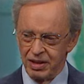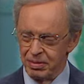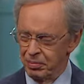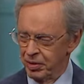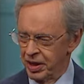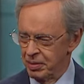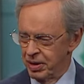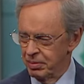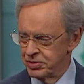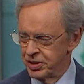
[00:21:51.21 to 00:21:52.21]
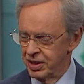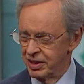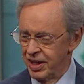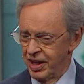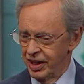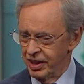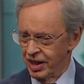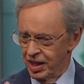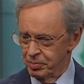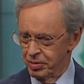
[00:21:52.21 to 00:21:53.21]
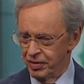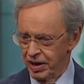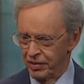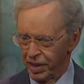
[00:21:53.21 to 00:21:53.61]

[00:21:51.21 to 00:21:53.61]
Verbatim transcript: Remember what Abraham said? God will provide the